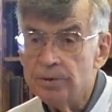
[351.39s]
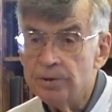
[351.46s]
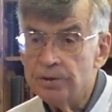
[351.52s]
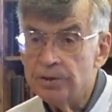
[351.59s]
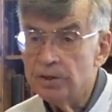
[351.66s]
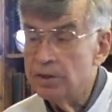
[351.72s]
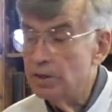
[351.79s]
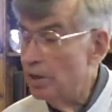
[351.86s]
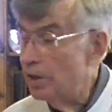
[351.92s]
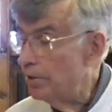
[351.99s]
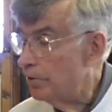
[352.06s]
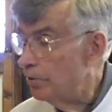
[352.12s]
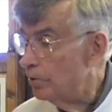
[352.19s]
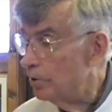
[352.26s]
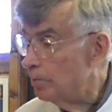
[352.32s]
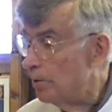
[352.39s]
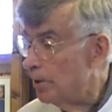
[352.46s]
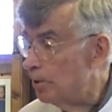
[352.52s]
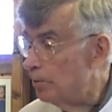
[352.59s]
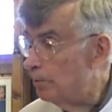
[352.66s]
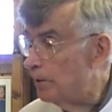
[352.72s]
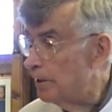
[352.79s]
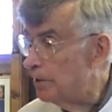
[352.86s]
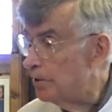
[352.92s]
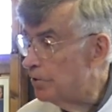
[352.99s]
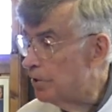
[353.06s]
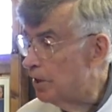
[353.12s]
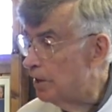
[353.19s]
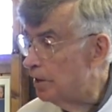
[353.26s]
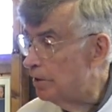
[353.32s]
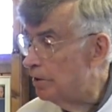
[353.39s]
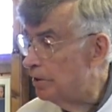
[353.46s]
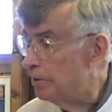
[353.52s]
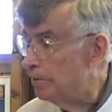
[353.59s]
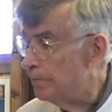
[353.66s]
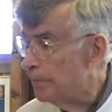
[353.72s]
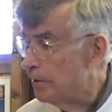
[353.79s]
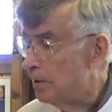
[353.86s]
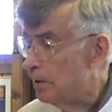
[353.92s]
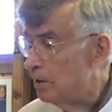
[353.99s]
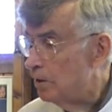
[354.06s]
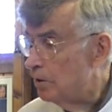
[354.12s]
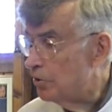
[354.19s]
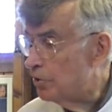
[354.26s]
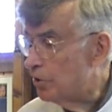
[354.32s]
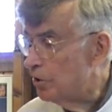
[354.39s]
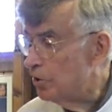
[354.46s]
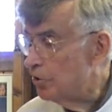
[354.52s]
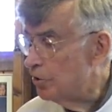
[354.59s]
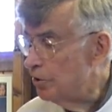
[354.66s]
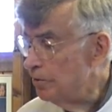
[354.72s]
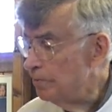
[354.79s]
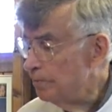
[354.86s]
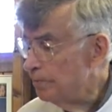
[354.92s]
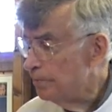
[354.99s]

But a lot of the early airplanes had this engine,